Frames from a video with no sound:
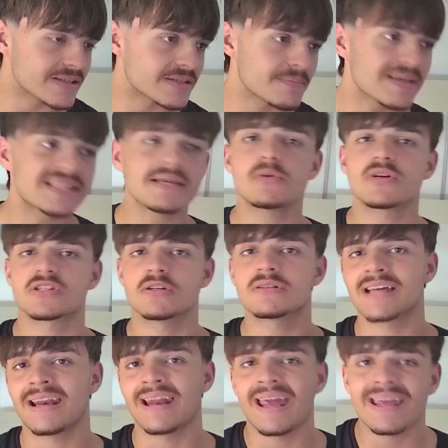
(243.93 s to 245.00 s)
Mixamo is not
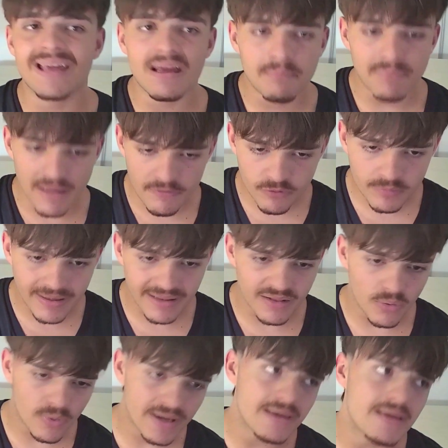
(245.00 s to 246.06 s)
an AI platform, by the
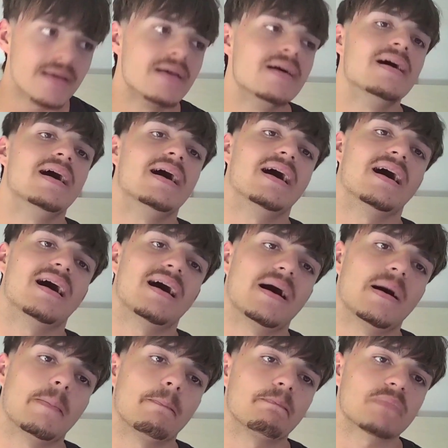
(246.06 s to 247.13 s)
way,
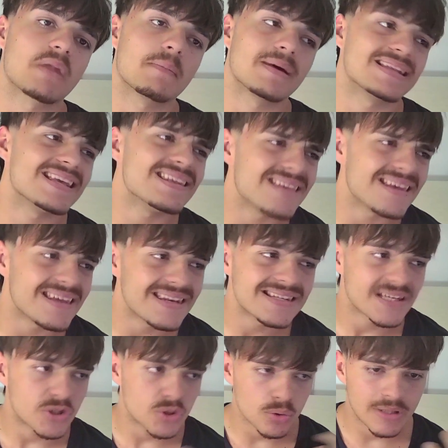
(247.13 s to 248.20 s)
but it is a
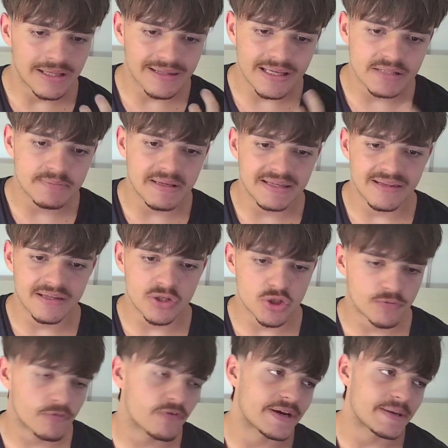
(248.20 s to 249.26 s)
tool that does make the job
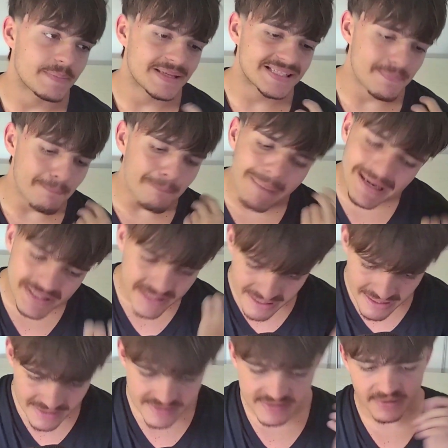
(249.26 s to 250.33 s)
of animating much
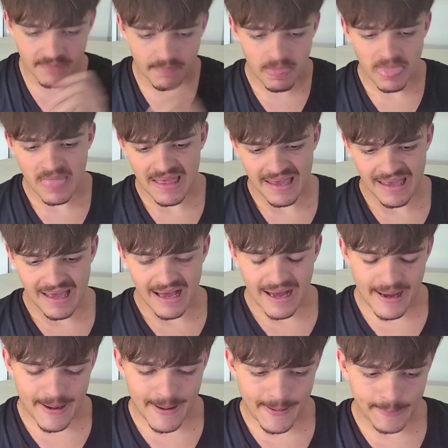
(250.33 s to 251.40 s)
easier.
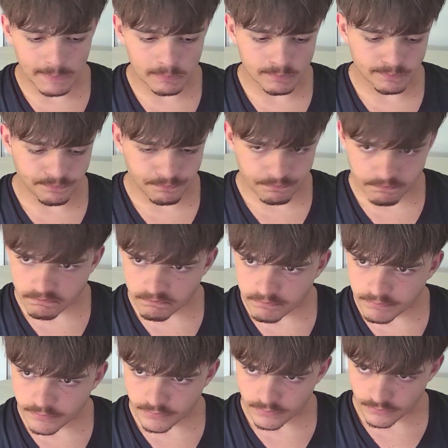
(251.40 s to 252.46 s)

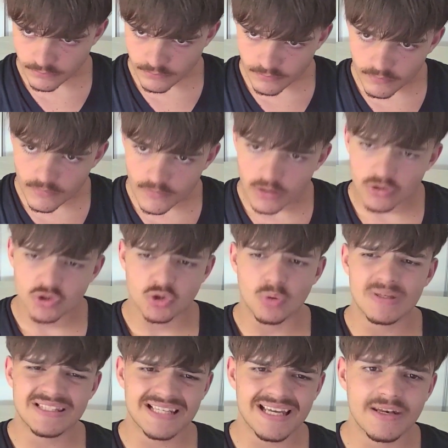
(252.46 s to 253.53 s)
So
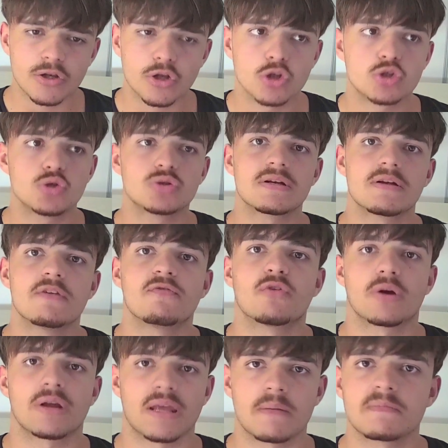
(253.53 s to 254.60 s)
once again, not suitable for
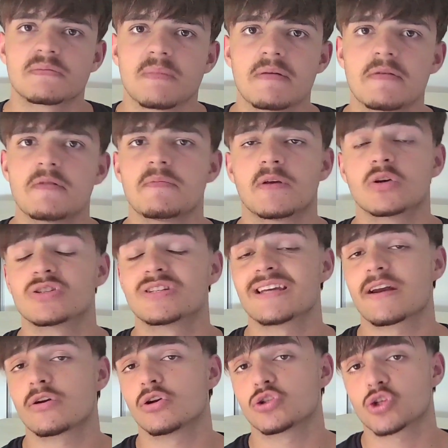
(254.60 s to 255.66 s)
games maybe because they are
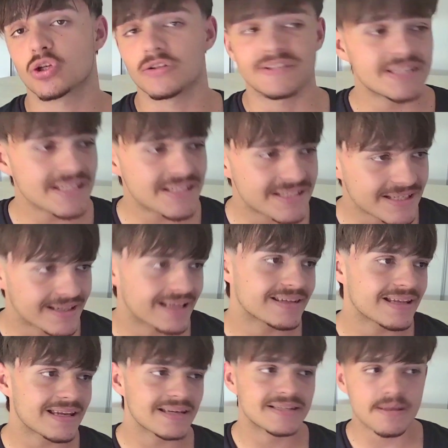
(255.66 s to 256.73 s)
not consistent, and
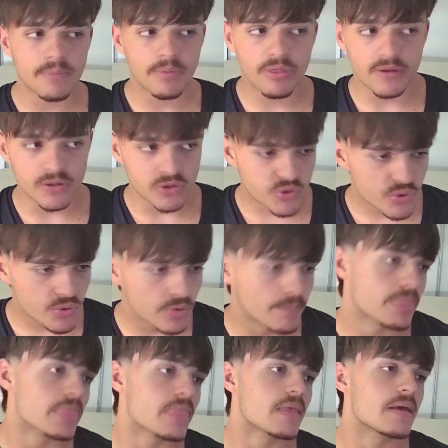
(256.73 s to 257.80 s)
that is something true.
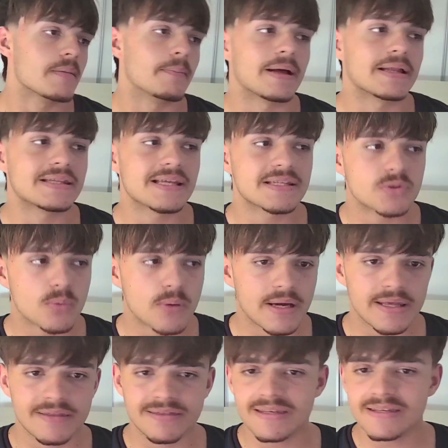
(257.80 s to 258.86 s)
But that's why
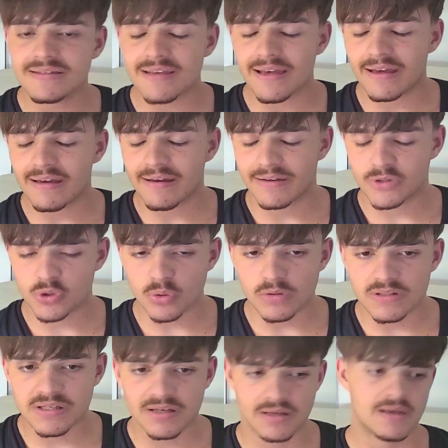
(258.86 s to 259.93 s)
these
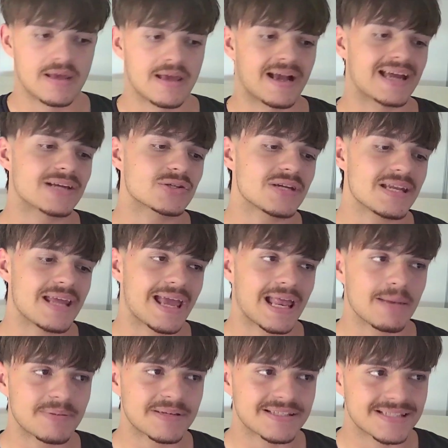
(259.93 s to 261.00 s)
tools can actually
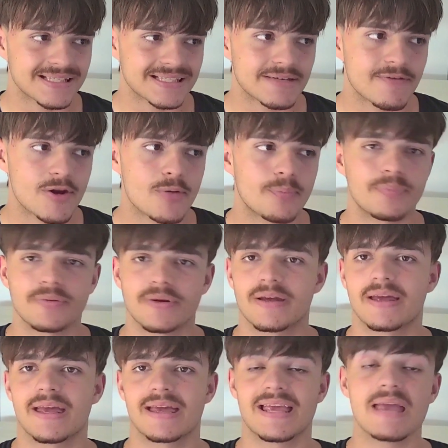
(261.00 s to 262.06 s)
help us just develop
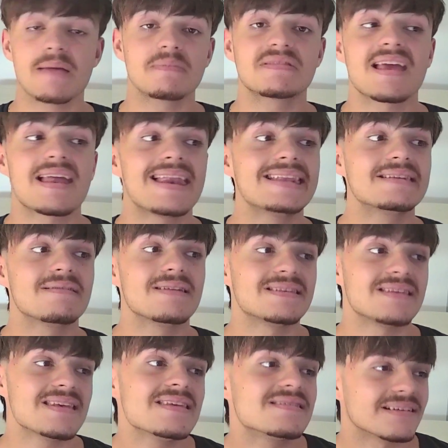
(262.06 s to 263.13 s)
games a little bit
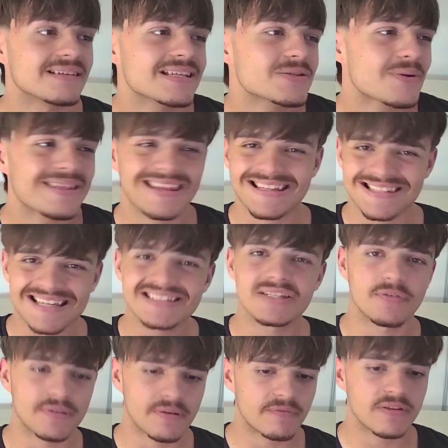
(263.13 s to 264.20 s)
easier. That's why the title of
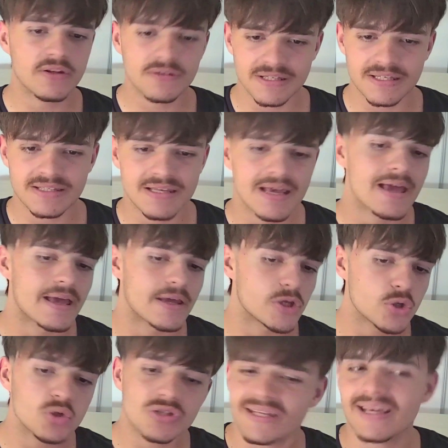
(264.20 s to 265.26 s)
the video says
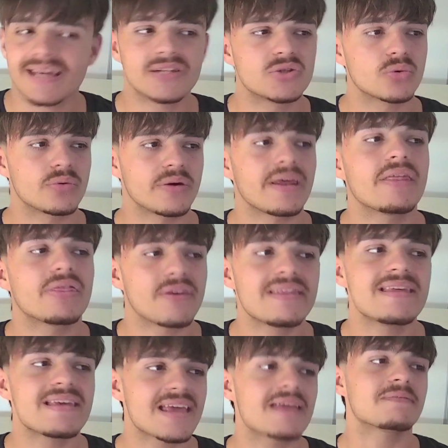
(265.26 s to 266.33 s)
use AI to create
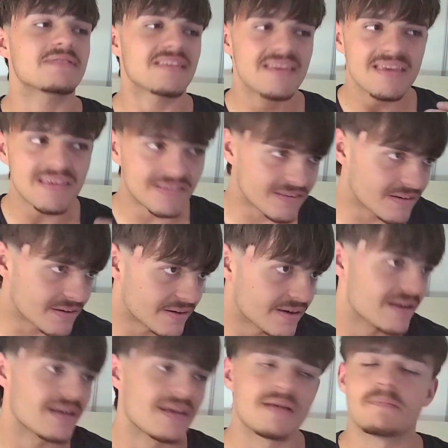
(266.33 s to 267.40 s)
3D games easier,
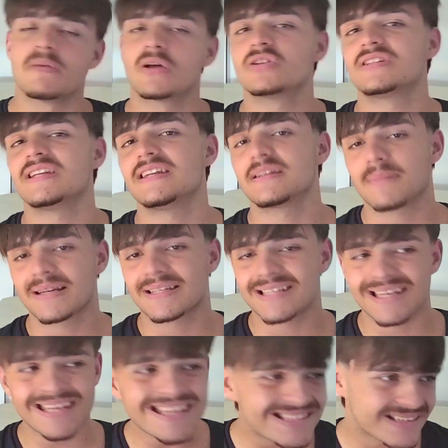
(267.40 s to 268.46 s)
because it is much
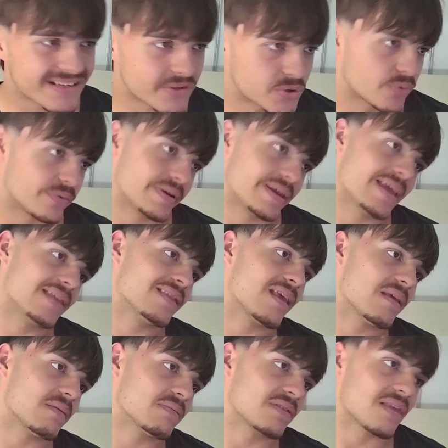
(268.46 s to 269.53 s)
easier to create
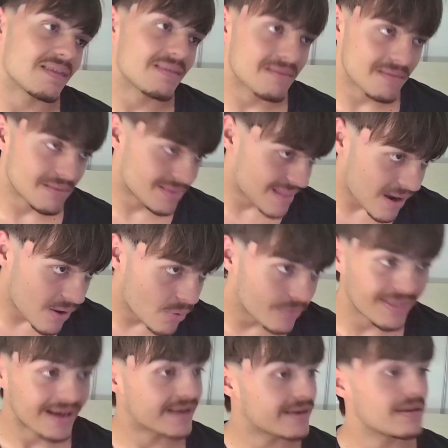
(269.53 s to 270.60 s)
games now
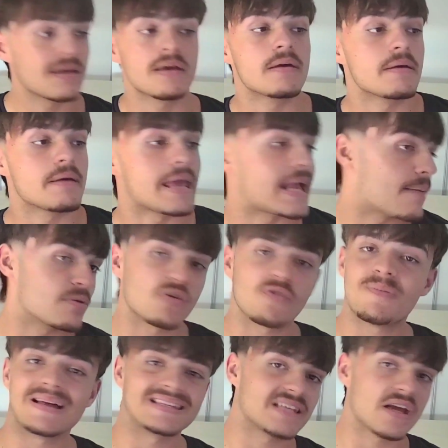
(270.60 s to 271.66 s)
than a couple of
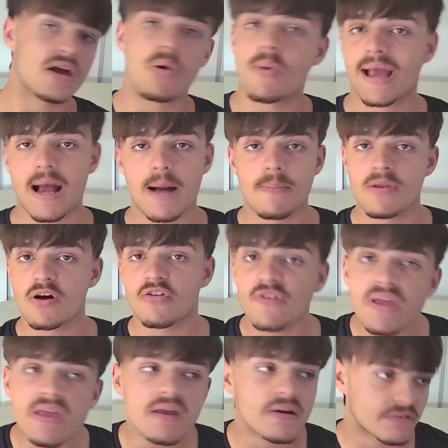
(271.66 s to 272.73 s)
months ago, a couple of
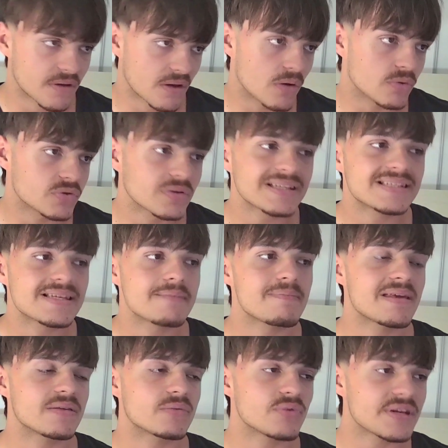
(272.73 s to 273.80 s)
years ago. So that's the
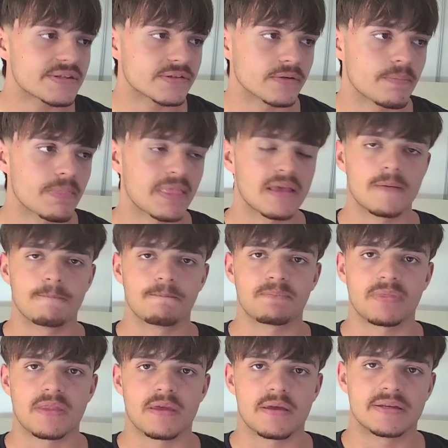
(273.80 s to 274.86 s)
main reason.
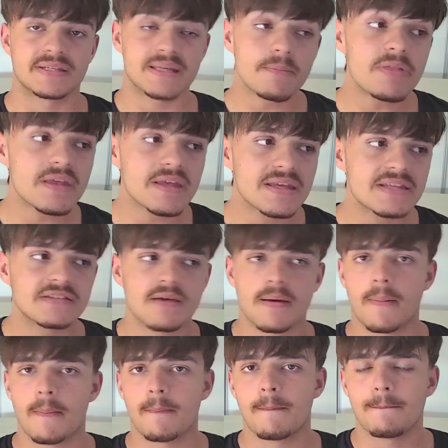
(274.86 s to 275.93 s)
Something is
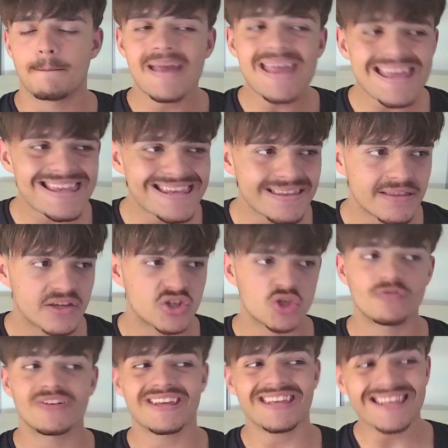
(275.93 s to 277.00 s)
making the
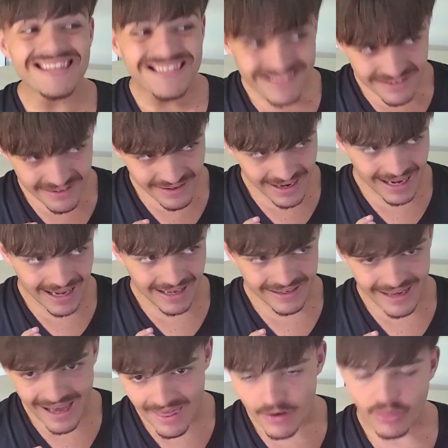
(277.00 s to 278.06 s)
job easier and
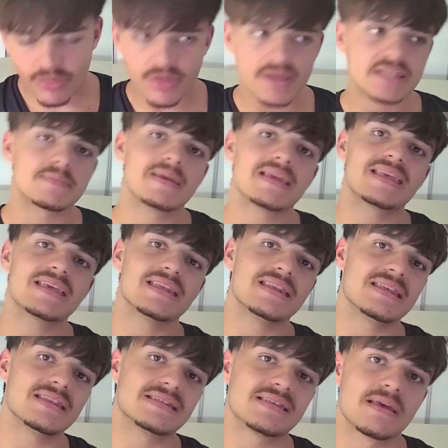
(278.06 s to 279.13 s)
other things making
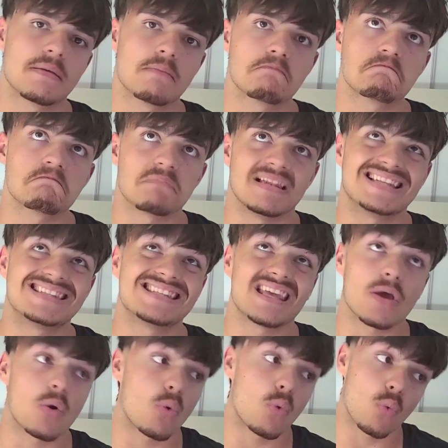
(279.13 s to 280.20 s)
it, let's
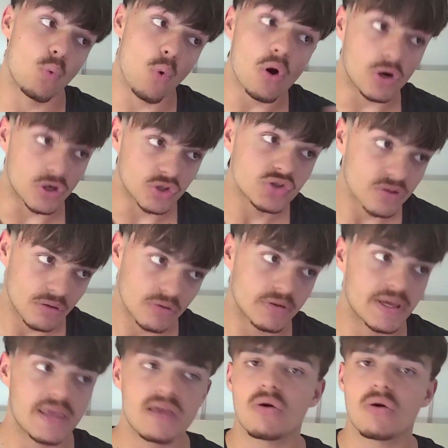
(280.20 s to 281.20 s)
say, worse, okay?